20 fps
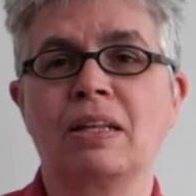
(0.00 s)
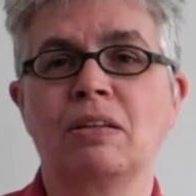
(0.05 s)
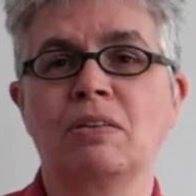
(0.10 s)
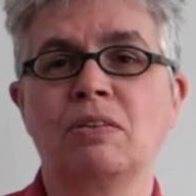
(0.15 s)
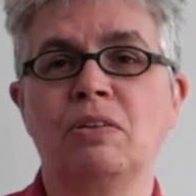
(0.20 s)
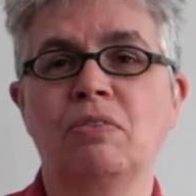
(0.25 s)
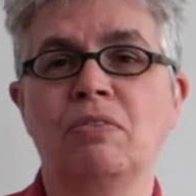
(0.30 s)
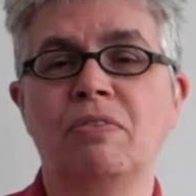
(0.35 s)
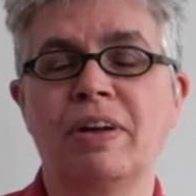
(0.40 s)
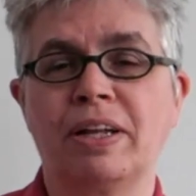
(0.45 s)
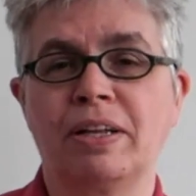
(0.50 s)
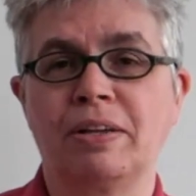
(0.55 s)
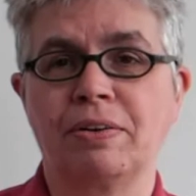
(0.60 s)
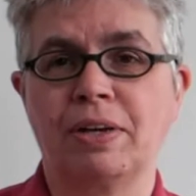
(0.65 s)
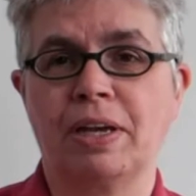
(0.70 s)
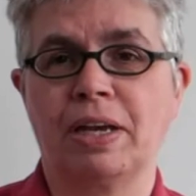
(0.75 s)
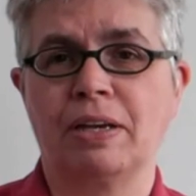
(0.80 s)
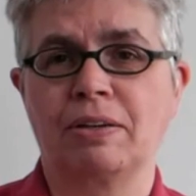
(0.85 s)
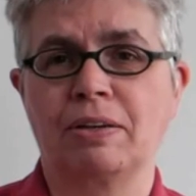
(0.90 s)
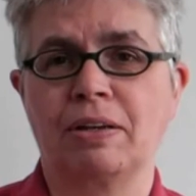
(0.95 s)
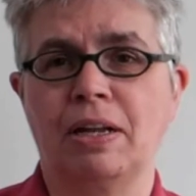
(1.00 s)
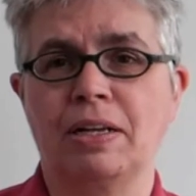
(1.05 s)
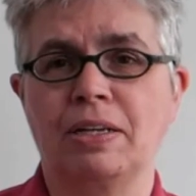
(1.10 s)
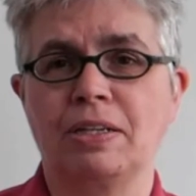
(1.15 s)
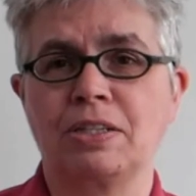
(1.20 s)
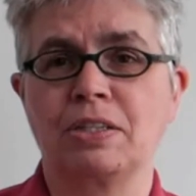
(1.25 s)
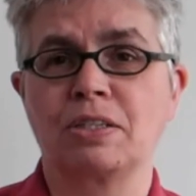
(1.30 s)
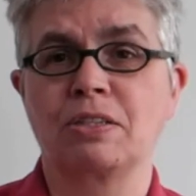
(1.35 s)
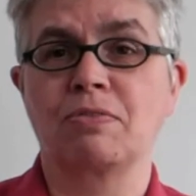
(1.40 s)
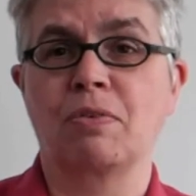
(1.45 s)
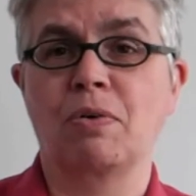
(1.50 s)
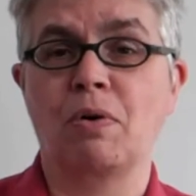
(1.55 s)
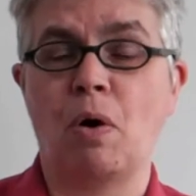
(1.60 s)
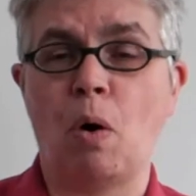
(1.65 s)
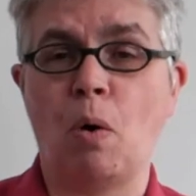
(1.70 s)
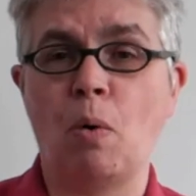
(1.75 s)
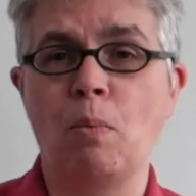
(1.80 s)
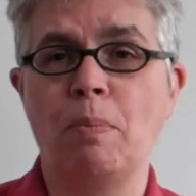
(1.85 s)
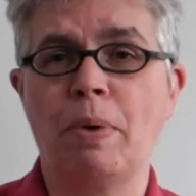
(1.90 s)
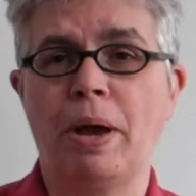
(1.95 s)
U-value calculations for
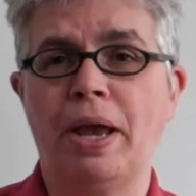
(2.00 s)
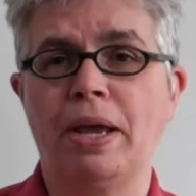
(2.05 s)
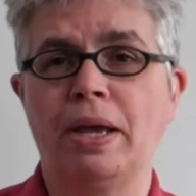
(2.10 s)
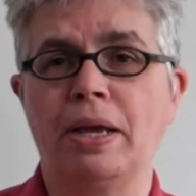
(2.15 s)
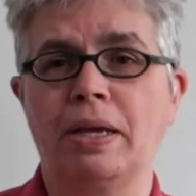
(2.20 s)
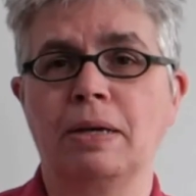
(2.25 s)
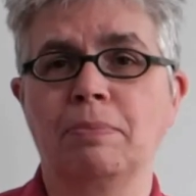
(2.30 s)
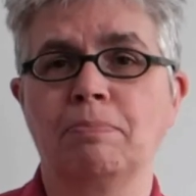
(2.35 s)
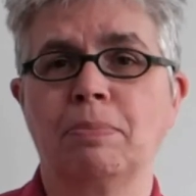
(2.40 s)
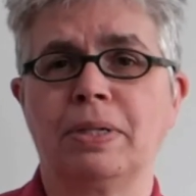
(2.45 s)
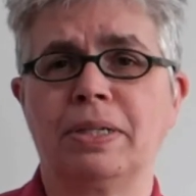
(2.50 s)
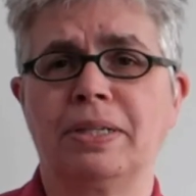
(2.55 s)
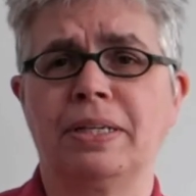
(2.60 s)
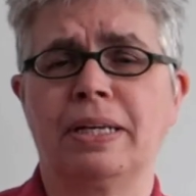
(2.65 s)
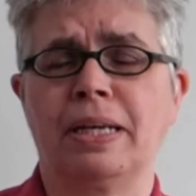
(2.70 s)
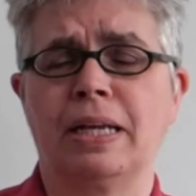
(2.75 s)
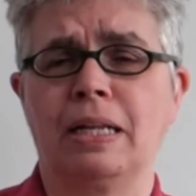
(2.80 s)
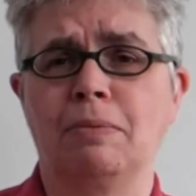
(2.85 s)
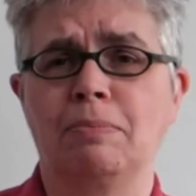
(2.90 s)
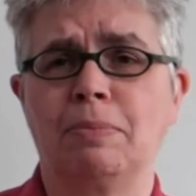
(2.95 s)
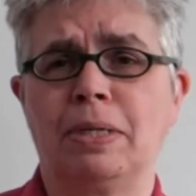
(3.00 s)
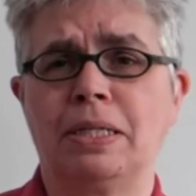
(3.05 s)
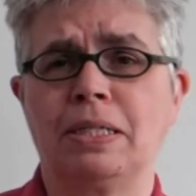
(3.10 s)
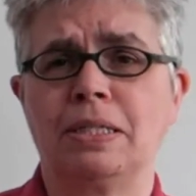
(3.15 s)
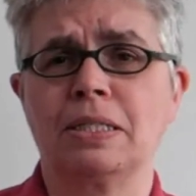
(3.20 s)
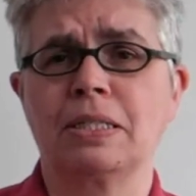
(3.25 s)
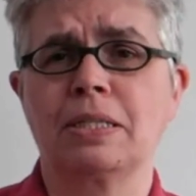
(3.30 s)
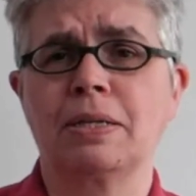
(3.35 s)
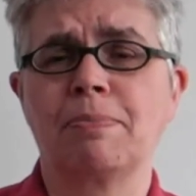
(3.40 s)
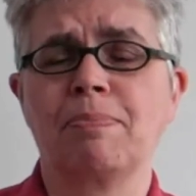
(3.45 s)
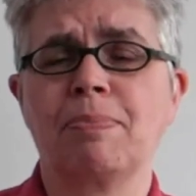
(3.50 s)
opaque building elements.